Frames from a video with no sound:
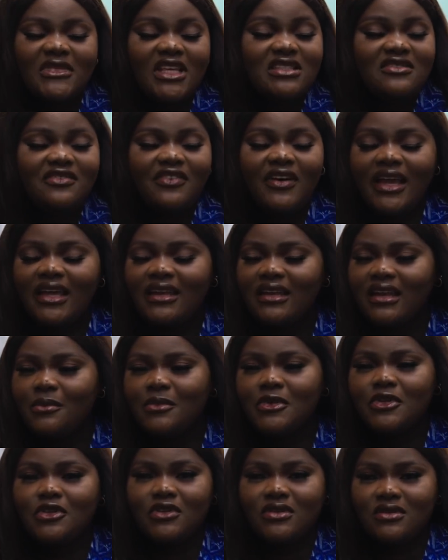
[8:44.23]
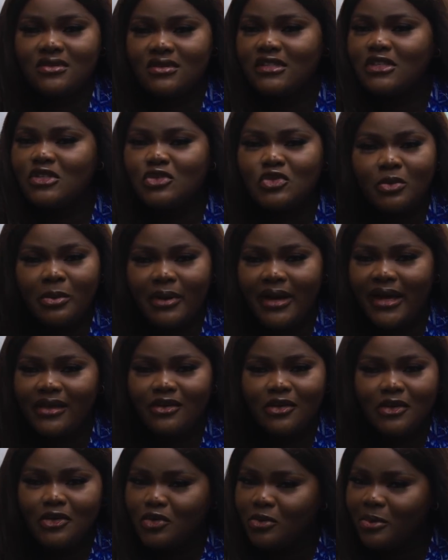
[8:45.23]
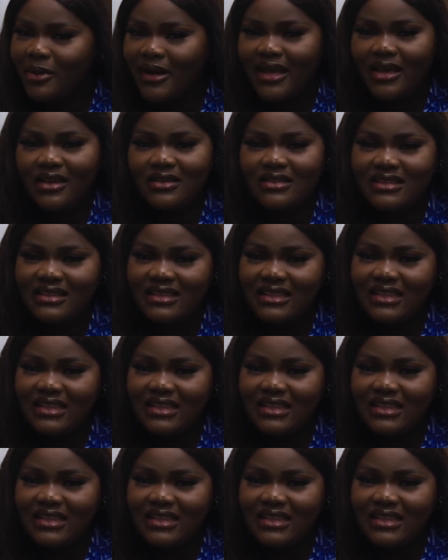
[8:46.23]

it's fine. Let me just, this is Dubai, you're in Dubai.